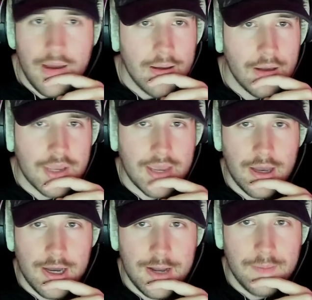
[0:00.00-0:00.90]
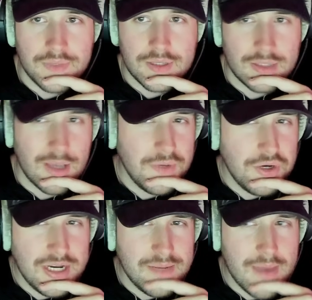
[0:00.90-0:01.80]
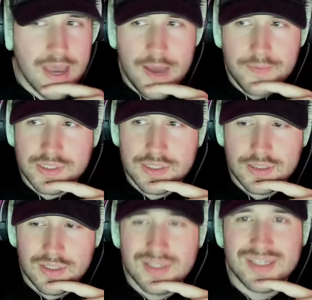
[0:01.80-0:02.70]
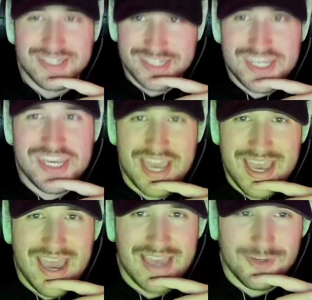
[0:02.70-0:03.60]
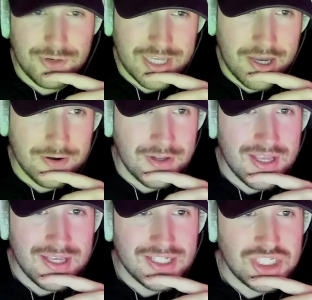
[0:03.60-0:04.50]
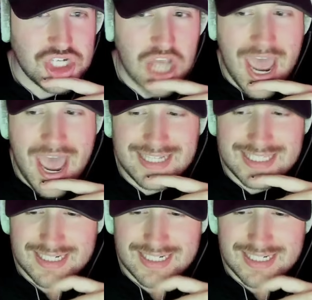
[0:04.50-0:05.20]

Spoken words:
Okay, community maps. Yeah, here we go. Chat.